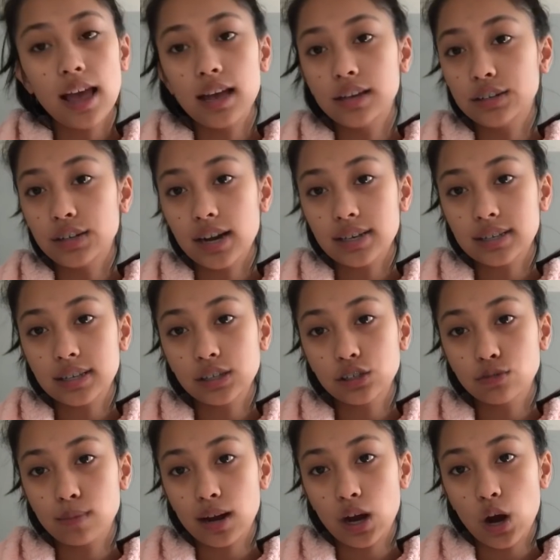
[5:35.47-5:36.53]
and you guys can
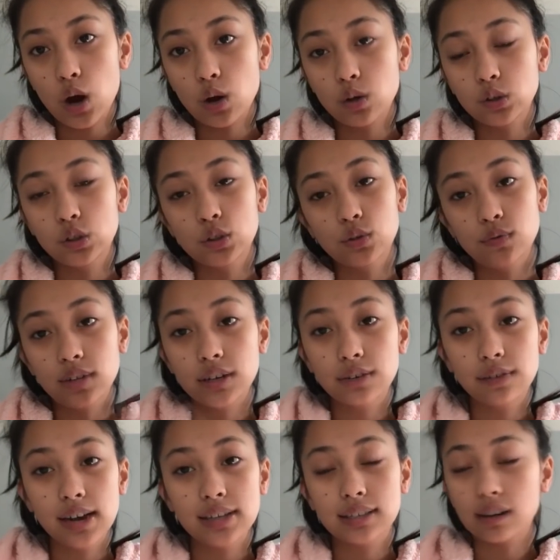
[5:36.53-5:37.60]
use my code
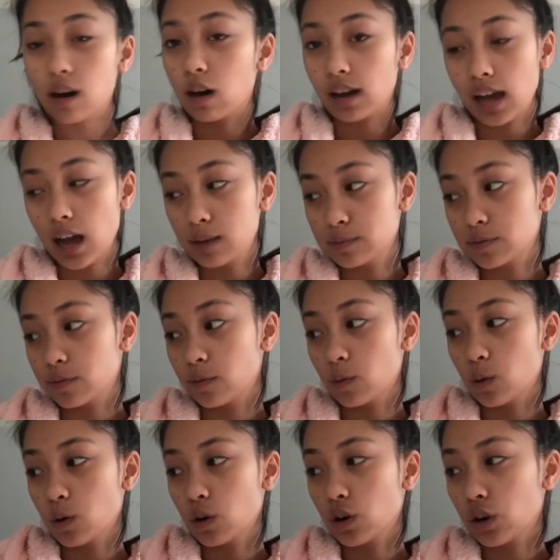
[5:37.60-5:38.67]
SOVIDARES in all caps
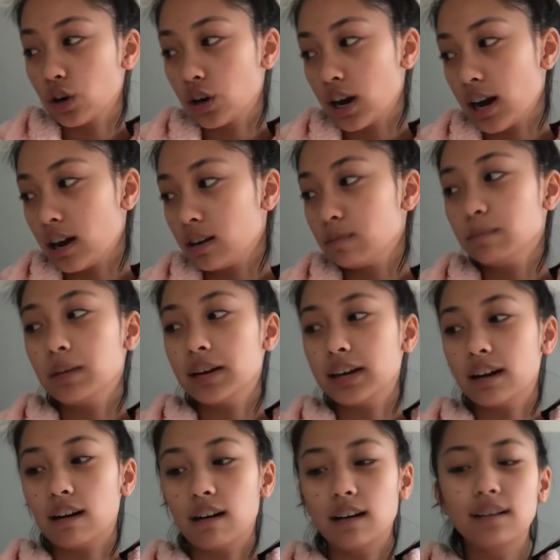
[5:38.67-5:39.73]
for
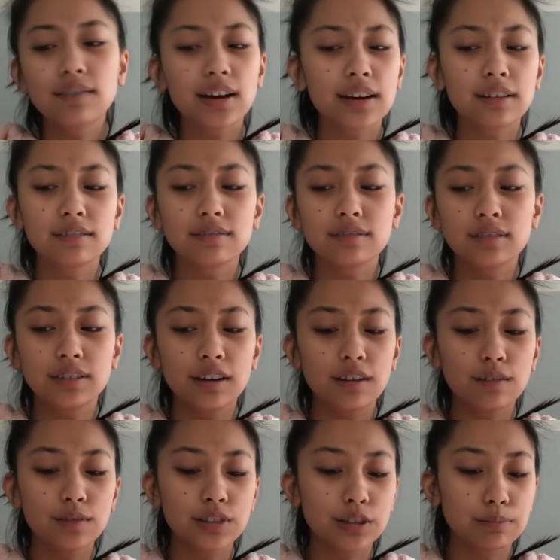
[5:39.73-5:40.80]
money off. I don't
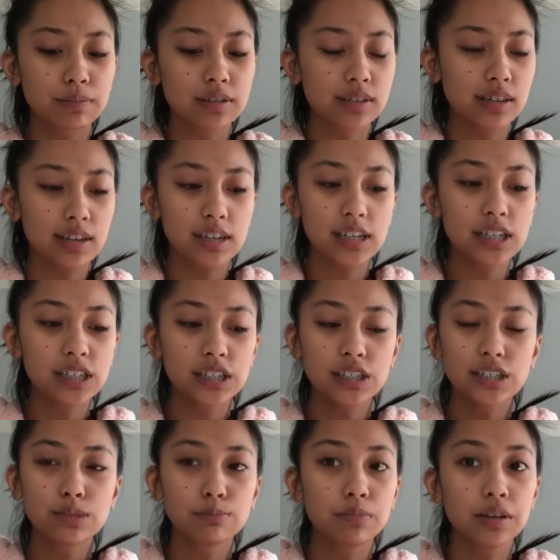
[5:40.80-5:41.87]
know what the percentage
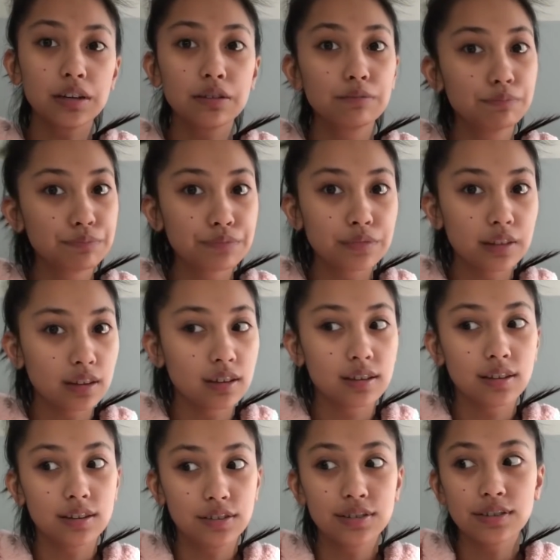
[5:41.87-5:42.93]
is, but
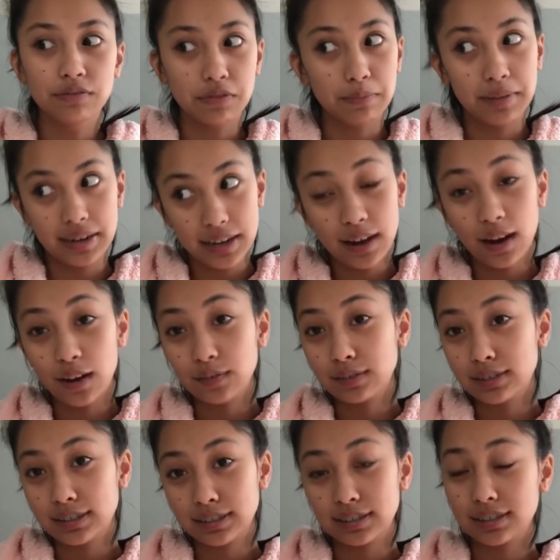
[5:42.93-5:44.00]
use it for money off,
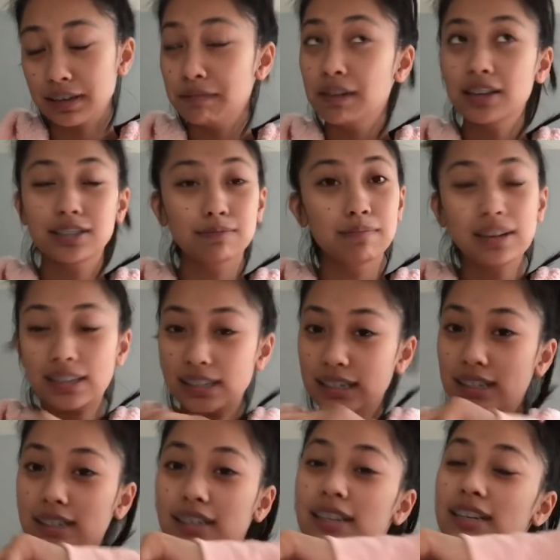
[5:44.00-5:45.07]
because shave, that's money,